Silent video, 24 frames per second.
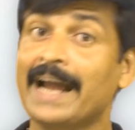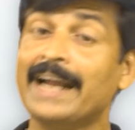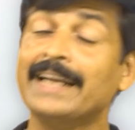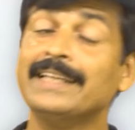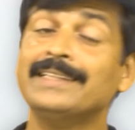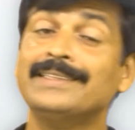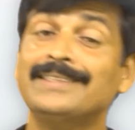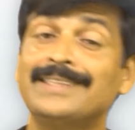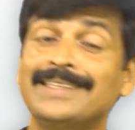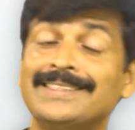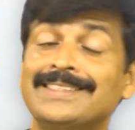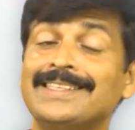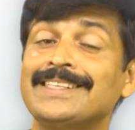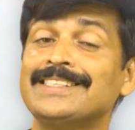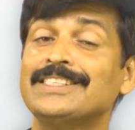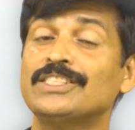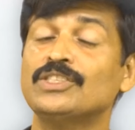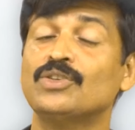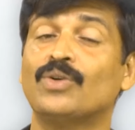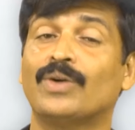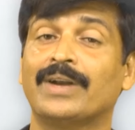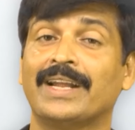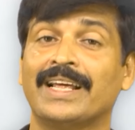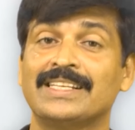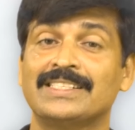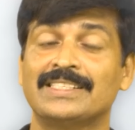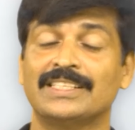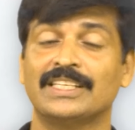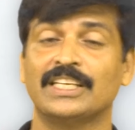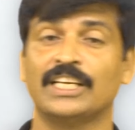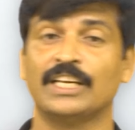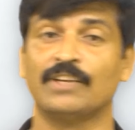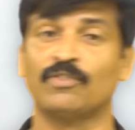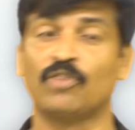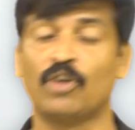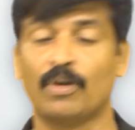and this is known as
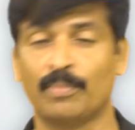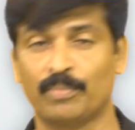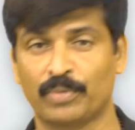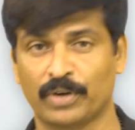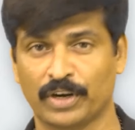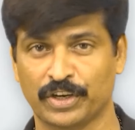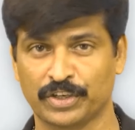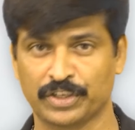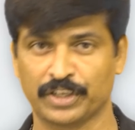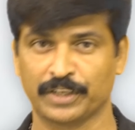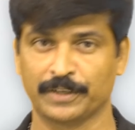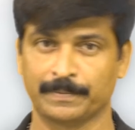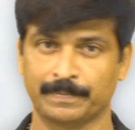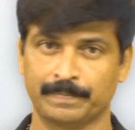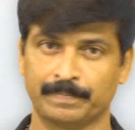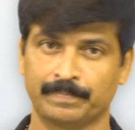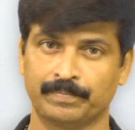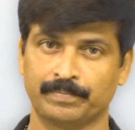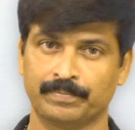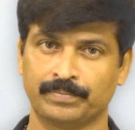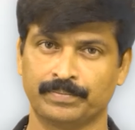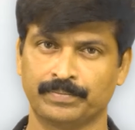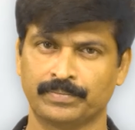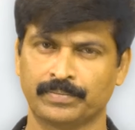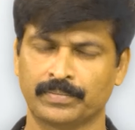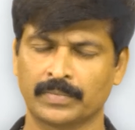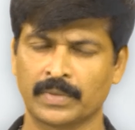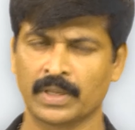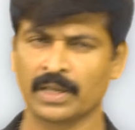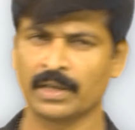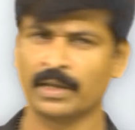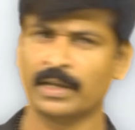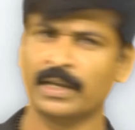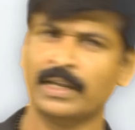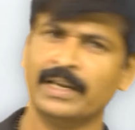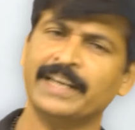evaporation.
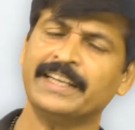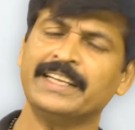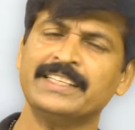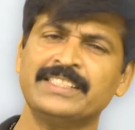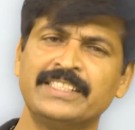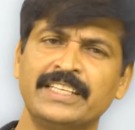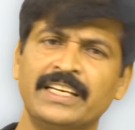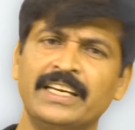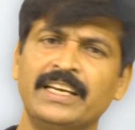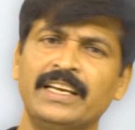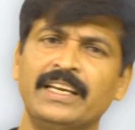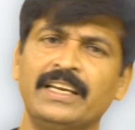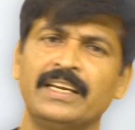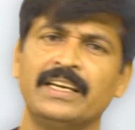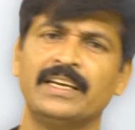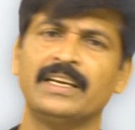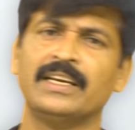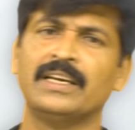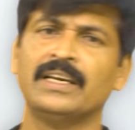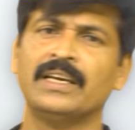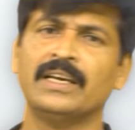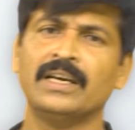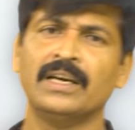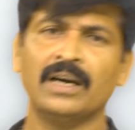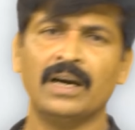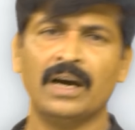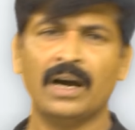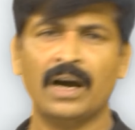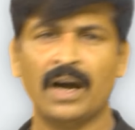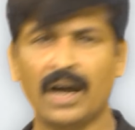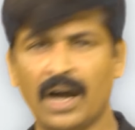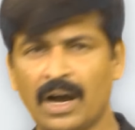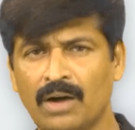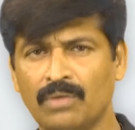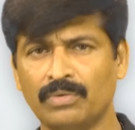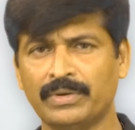Let us see
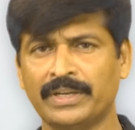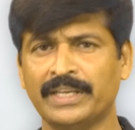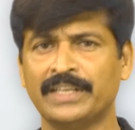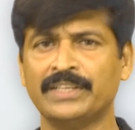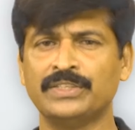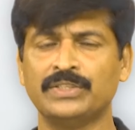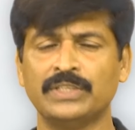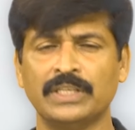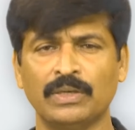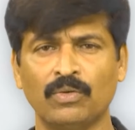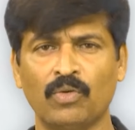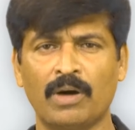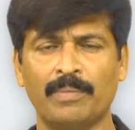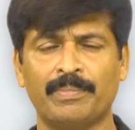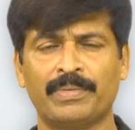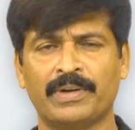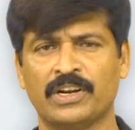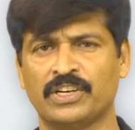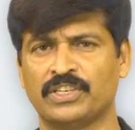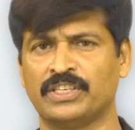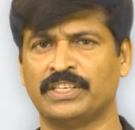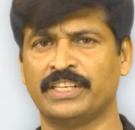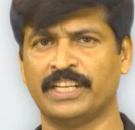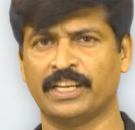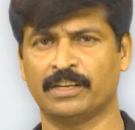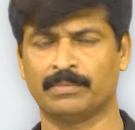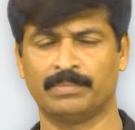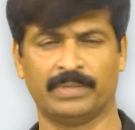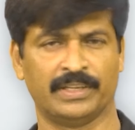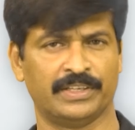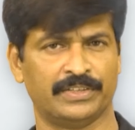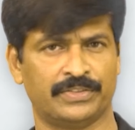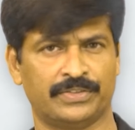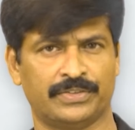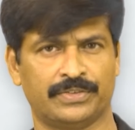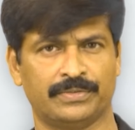how does evaporation take
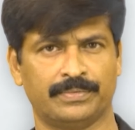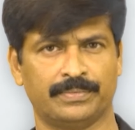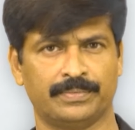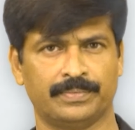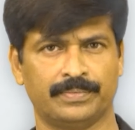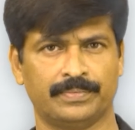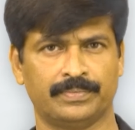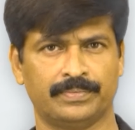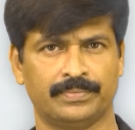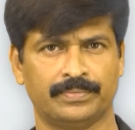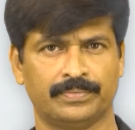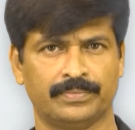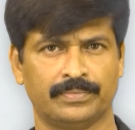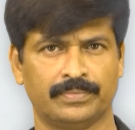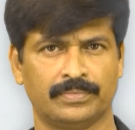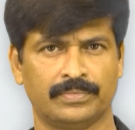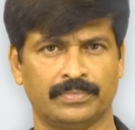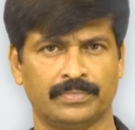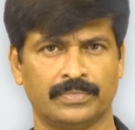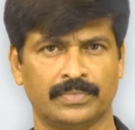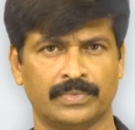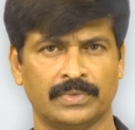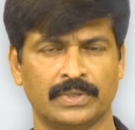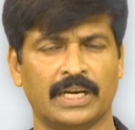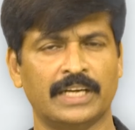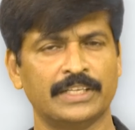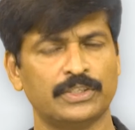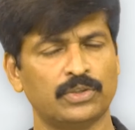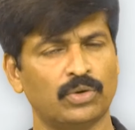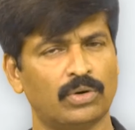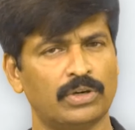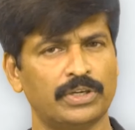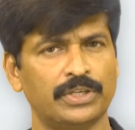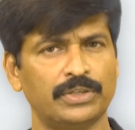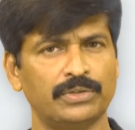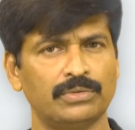place. I
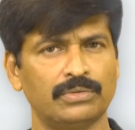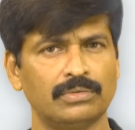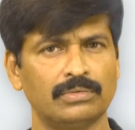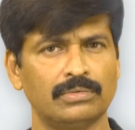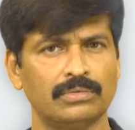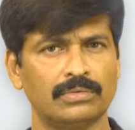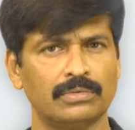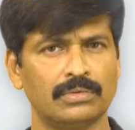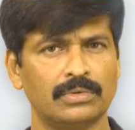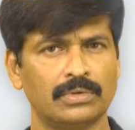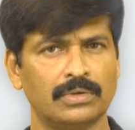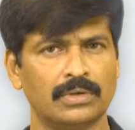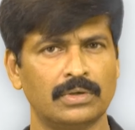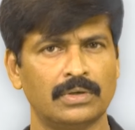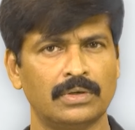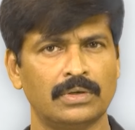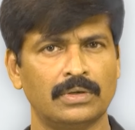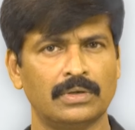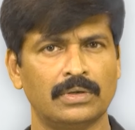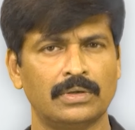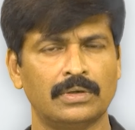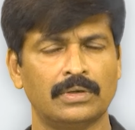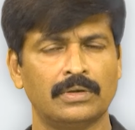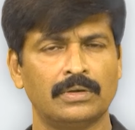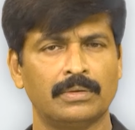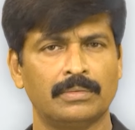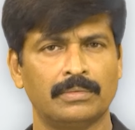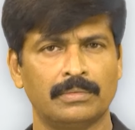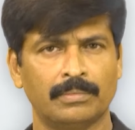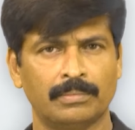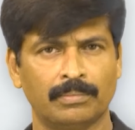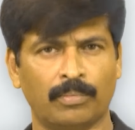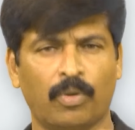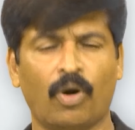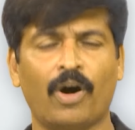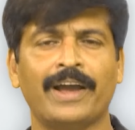told you
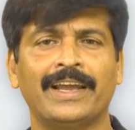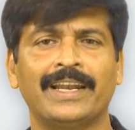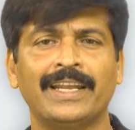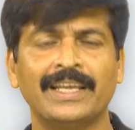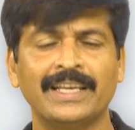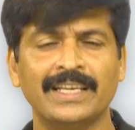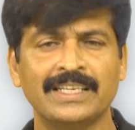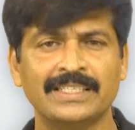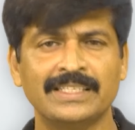boiling